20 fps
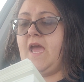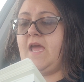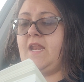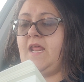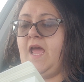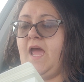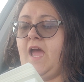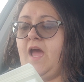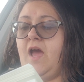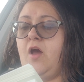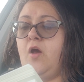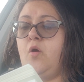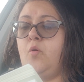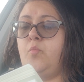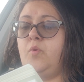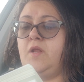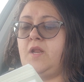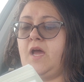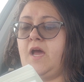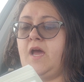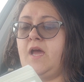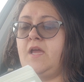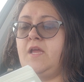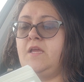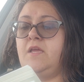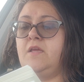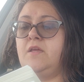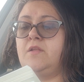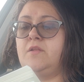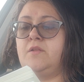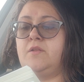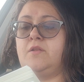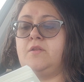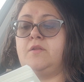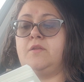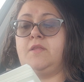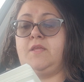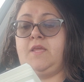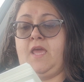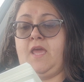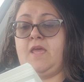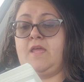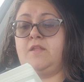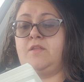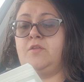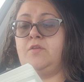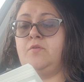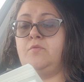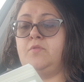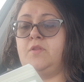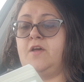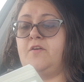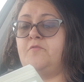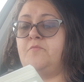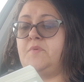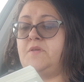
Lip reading: And how would I ken you love